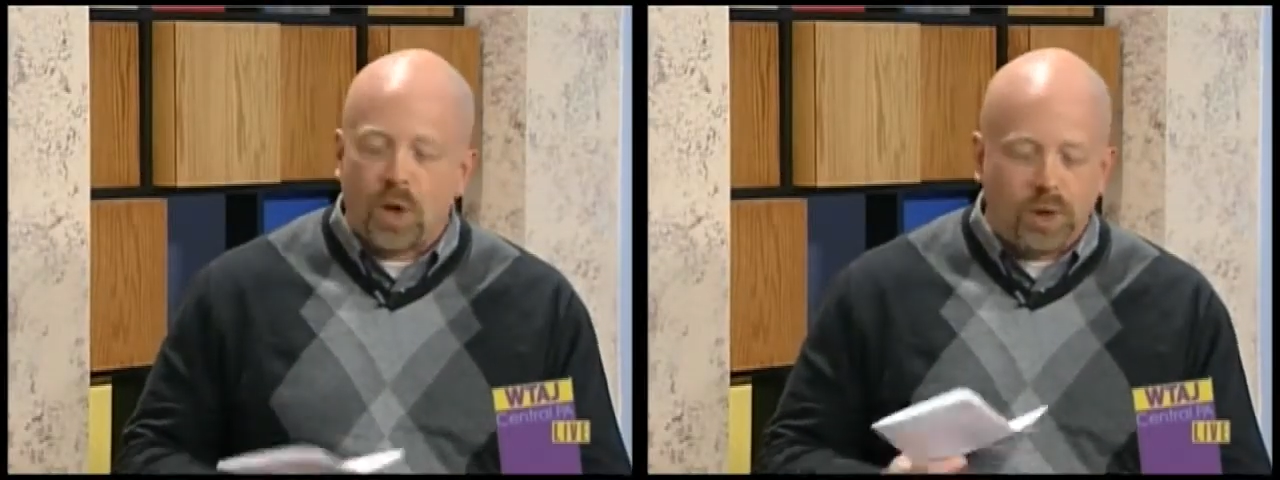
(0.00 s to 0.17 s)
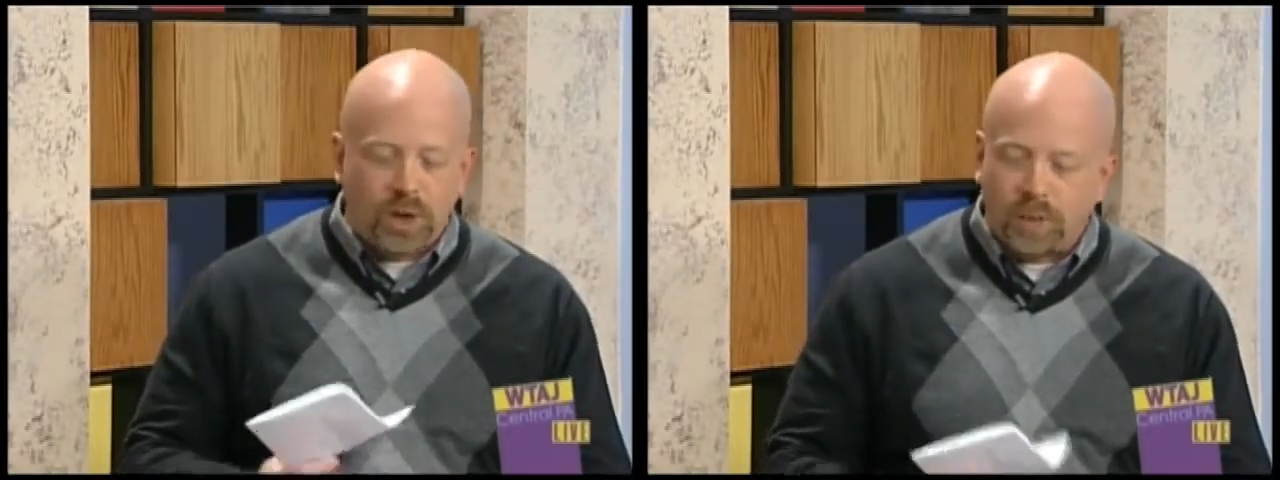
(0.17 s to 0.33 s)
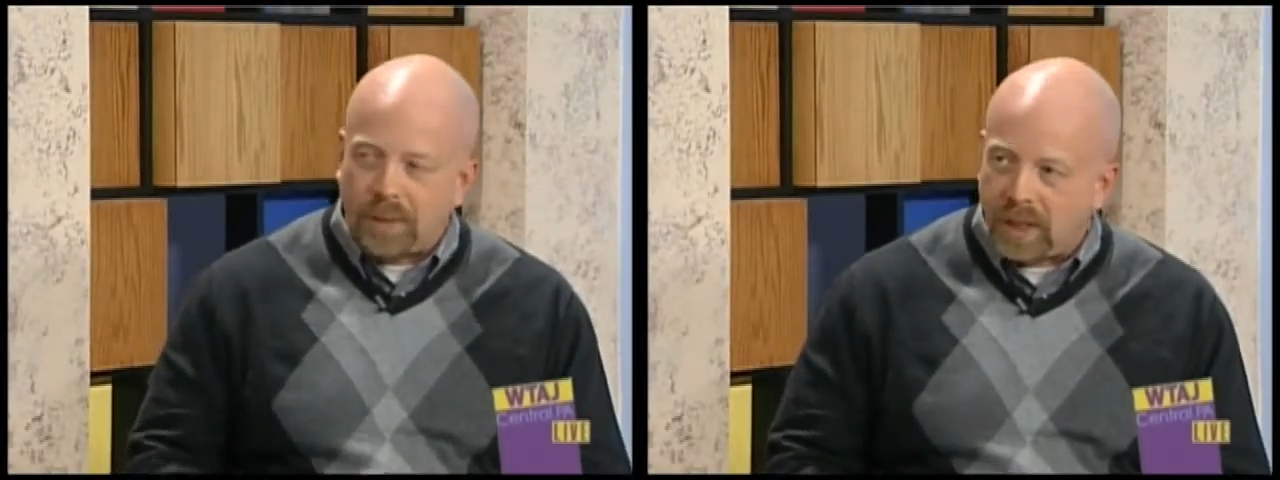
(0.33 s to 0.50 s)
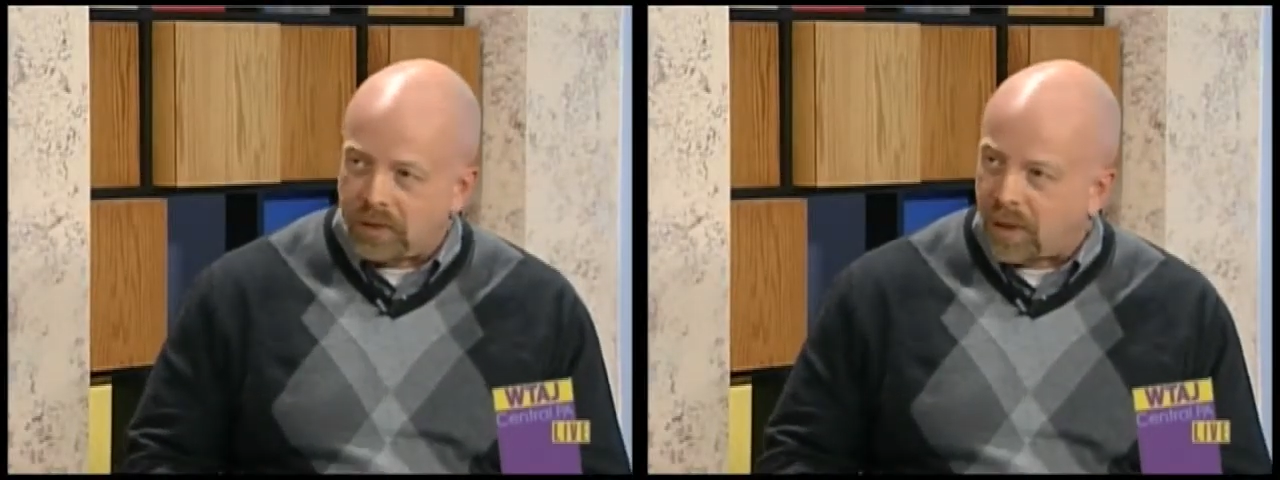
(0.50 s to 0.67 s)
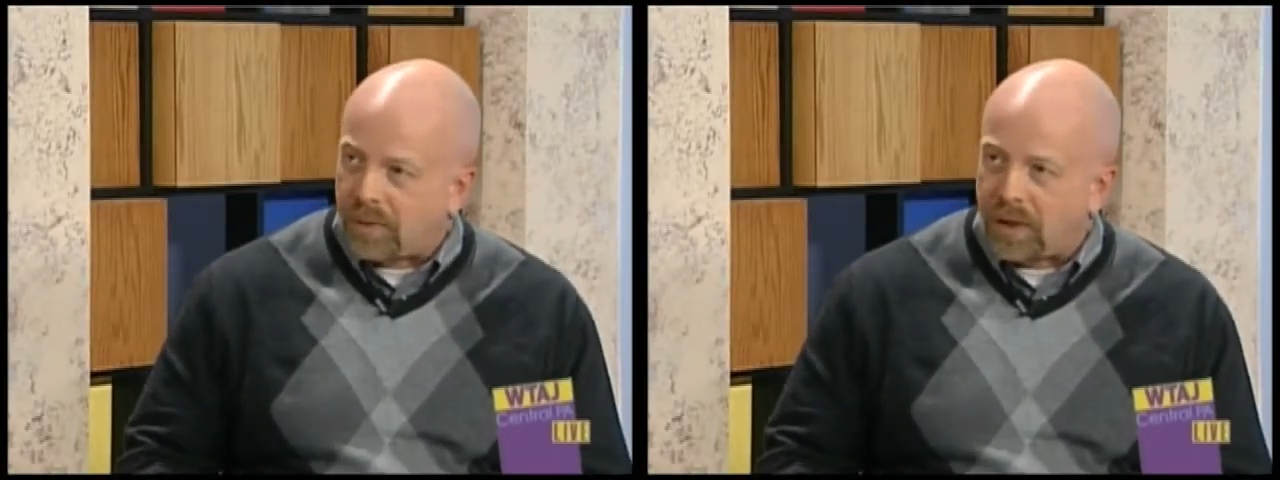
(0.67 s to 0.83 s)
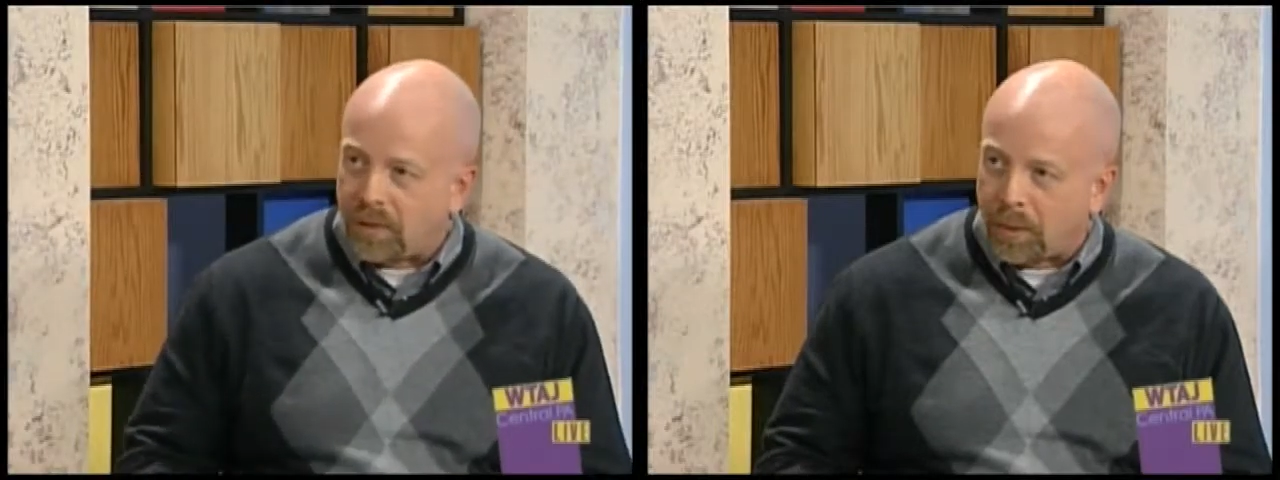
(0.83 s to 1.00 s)
it could be
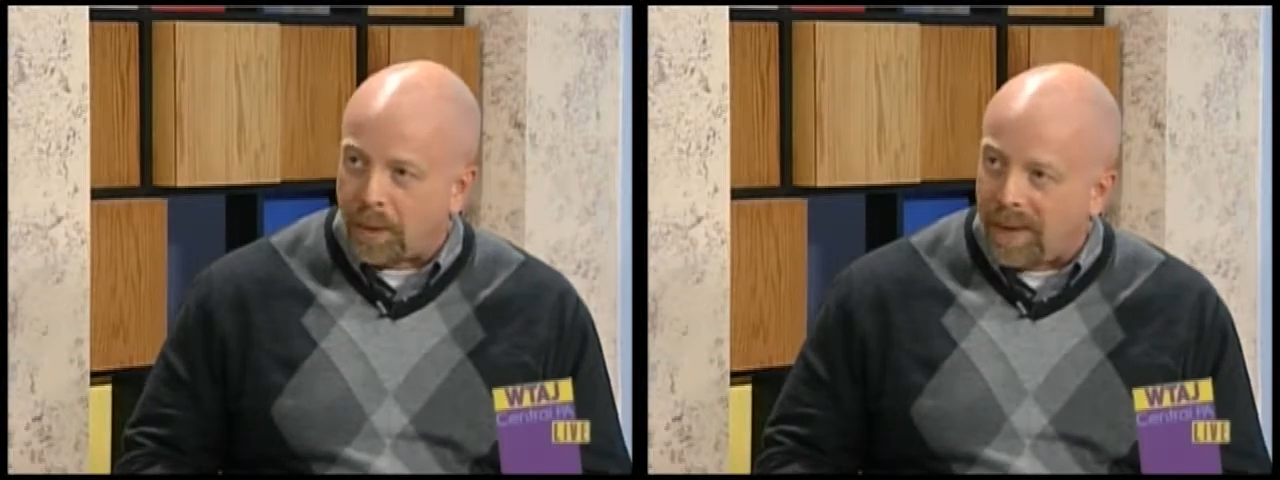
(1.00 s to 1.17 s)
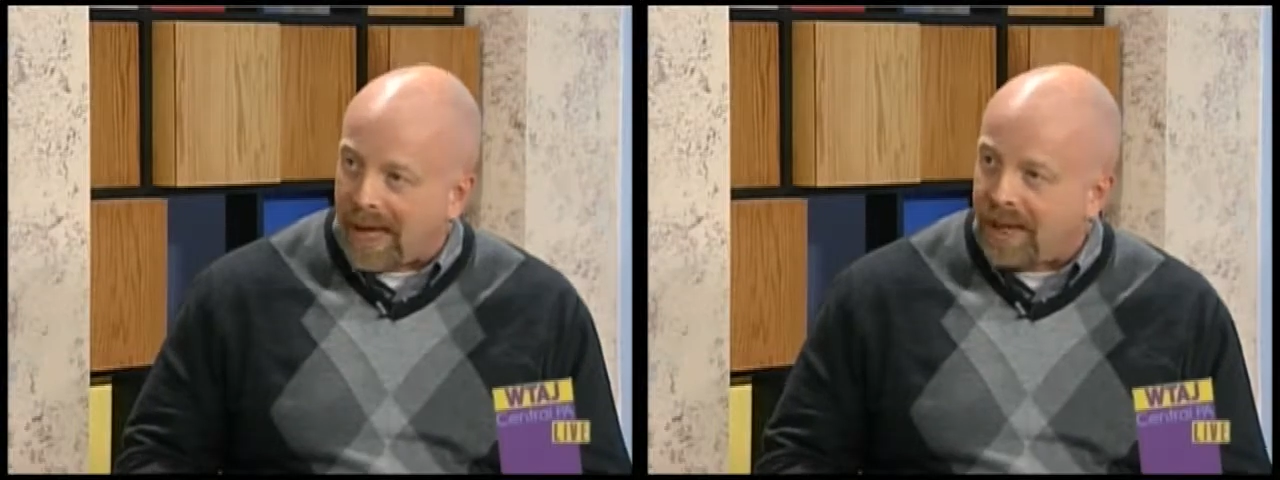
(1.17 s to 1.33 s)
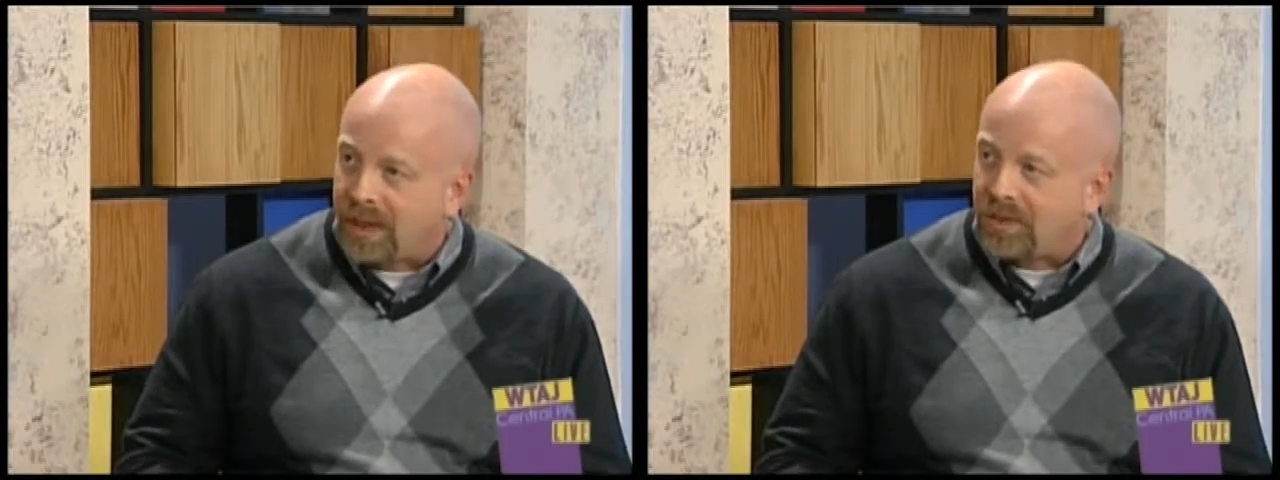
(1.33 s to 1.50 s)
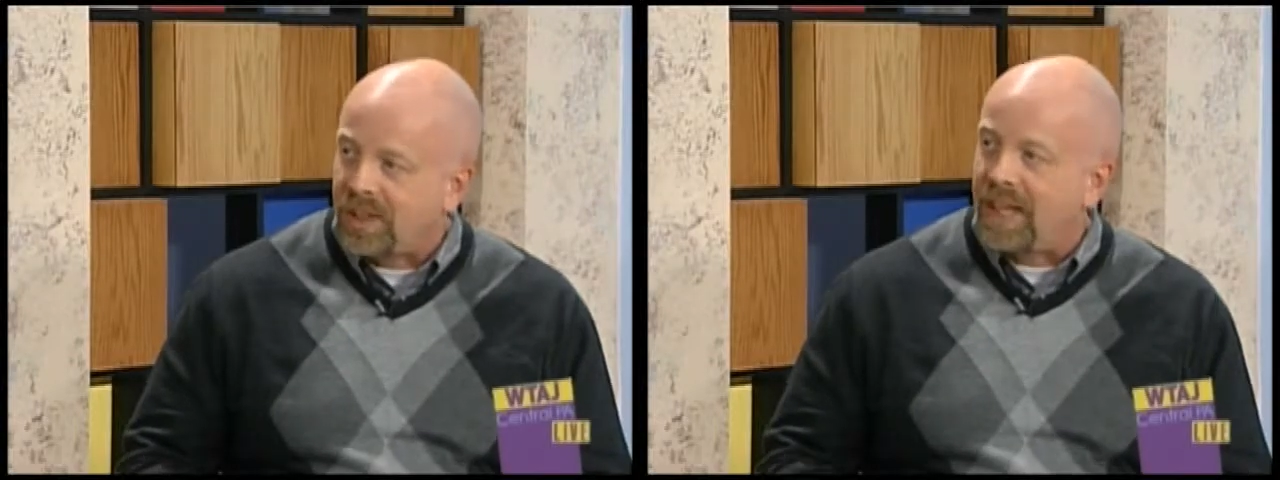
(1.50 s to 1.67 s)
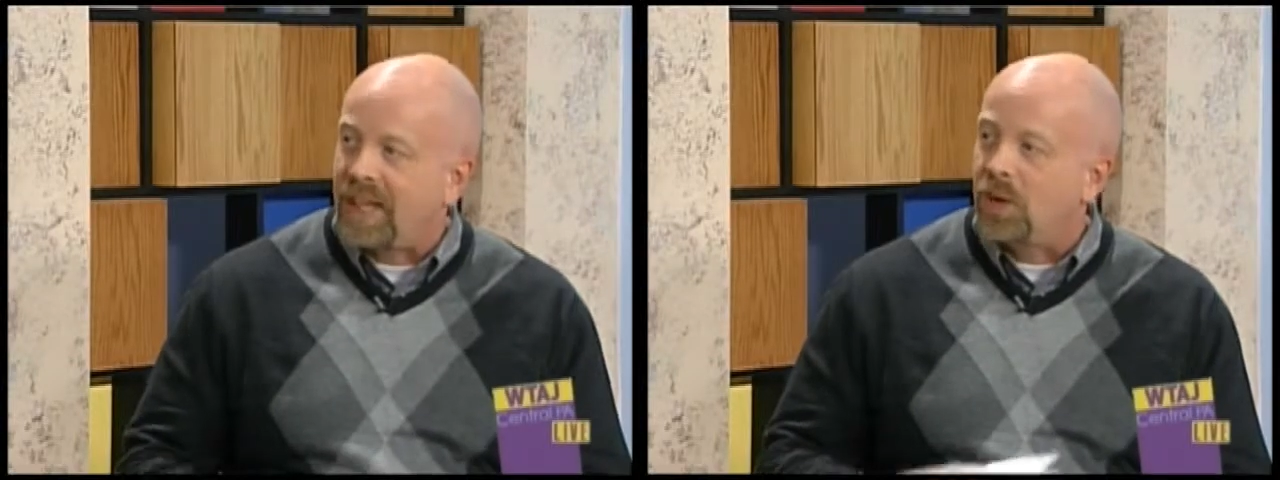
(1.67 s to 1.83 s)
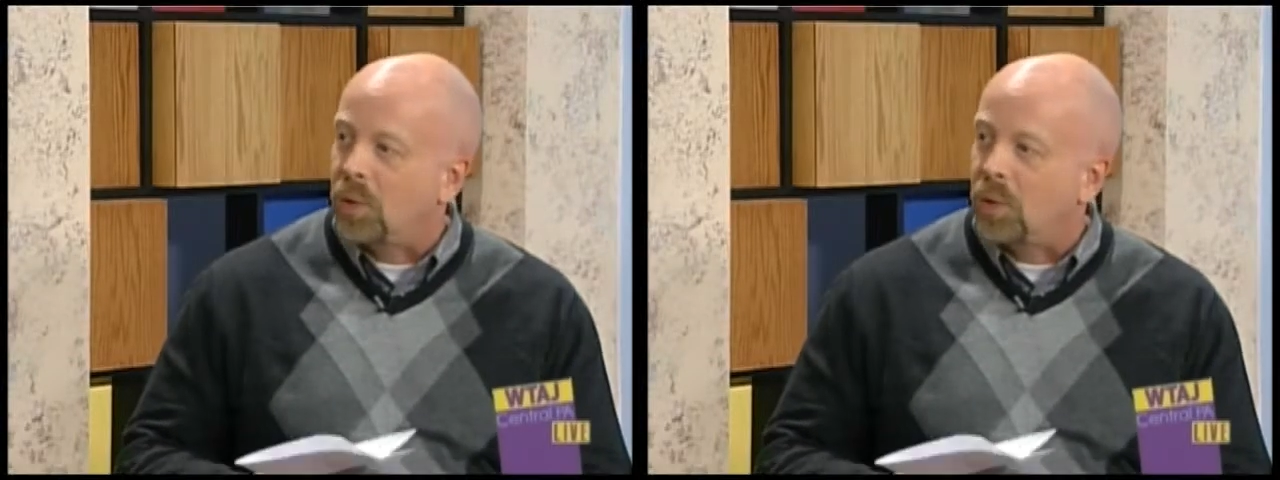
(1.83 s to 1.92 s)
something from a magazine